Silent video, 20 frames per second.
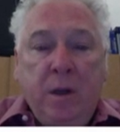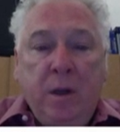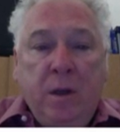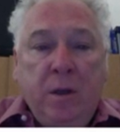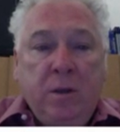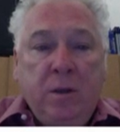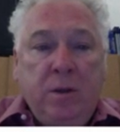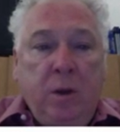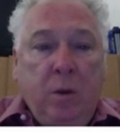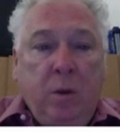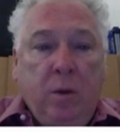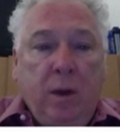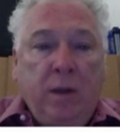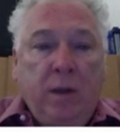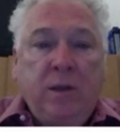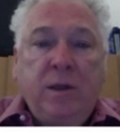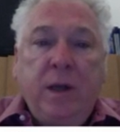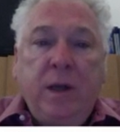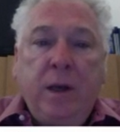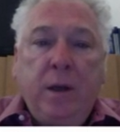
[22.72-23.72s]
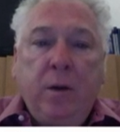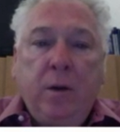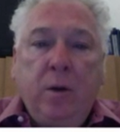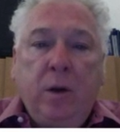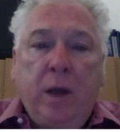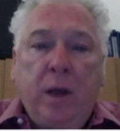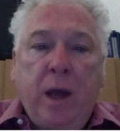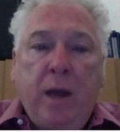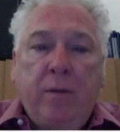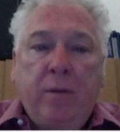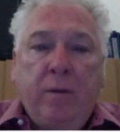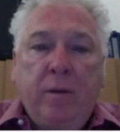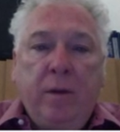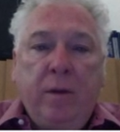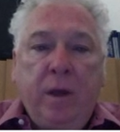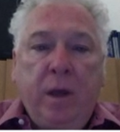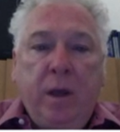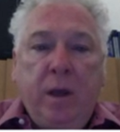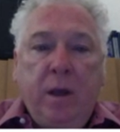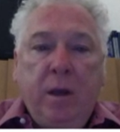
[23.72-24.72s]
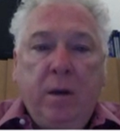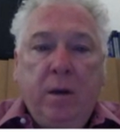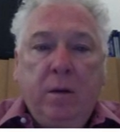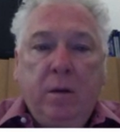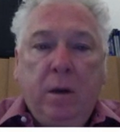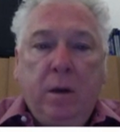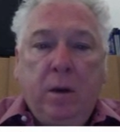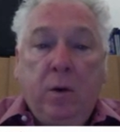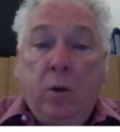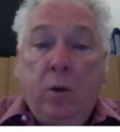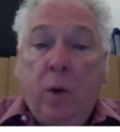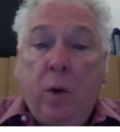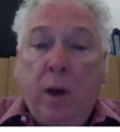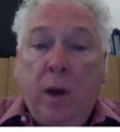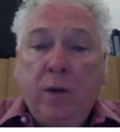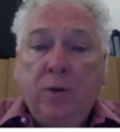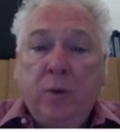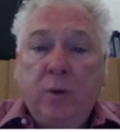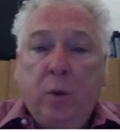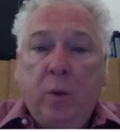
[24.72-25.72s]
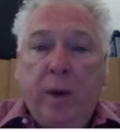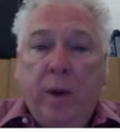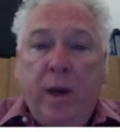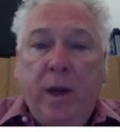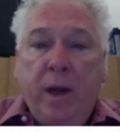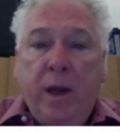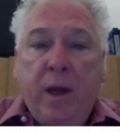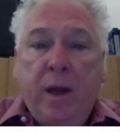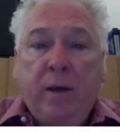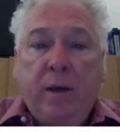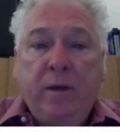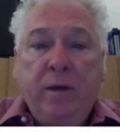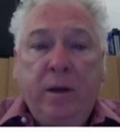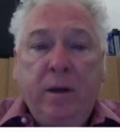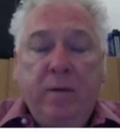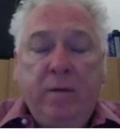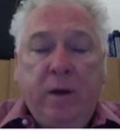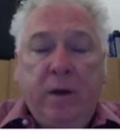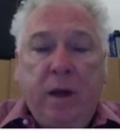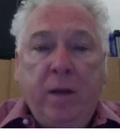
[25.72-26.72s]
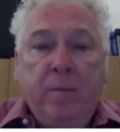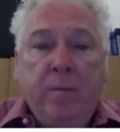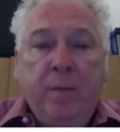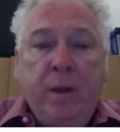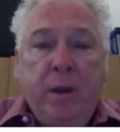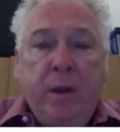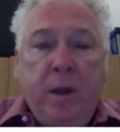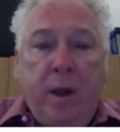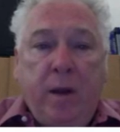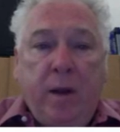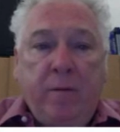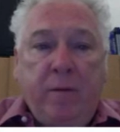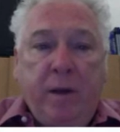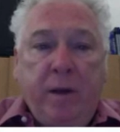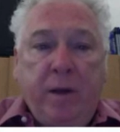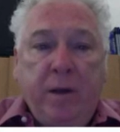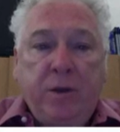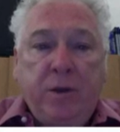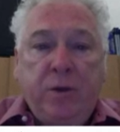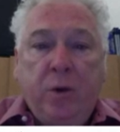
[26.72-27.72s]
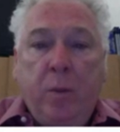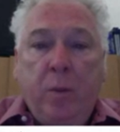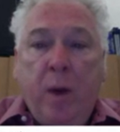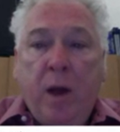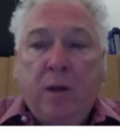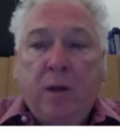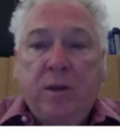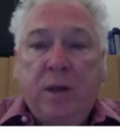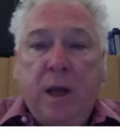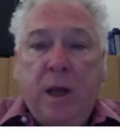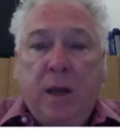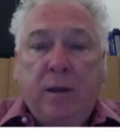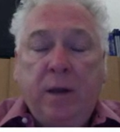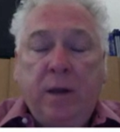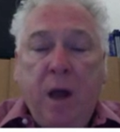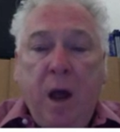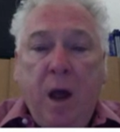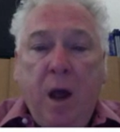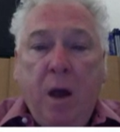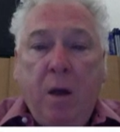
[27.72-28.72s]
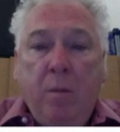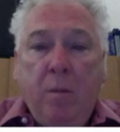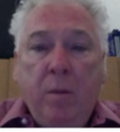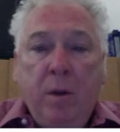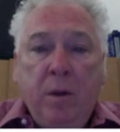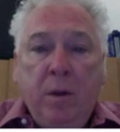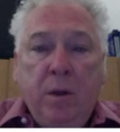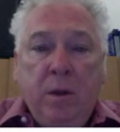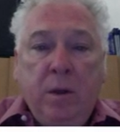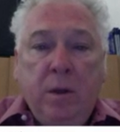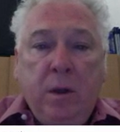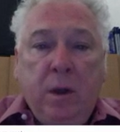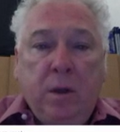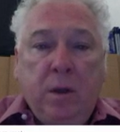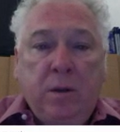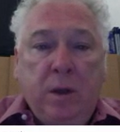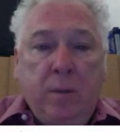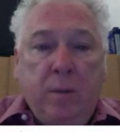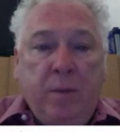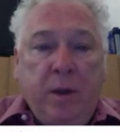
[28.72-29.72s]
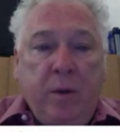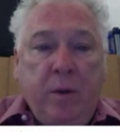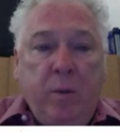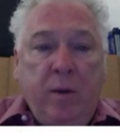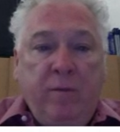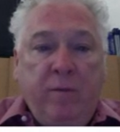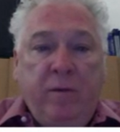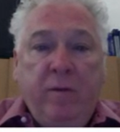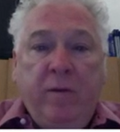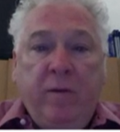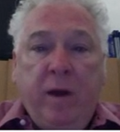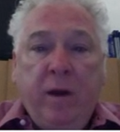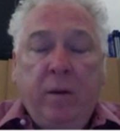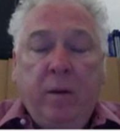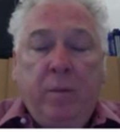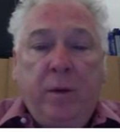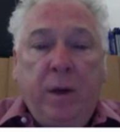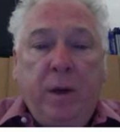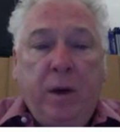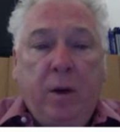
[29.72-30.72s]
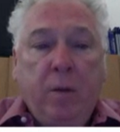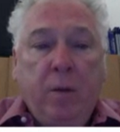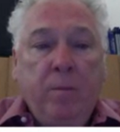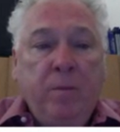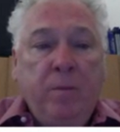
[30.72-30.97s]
So let's take a look at the gradual reading activity at aphasiatoolbox.com, something we've developed here.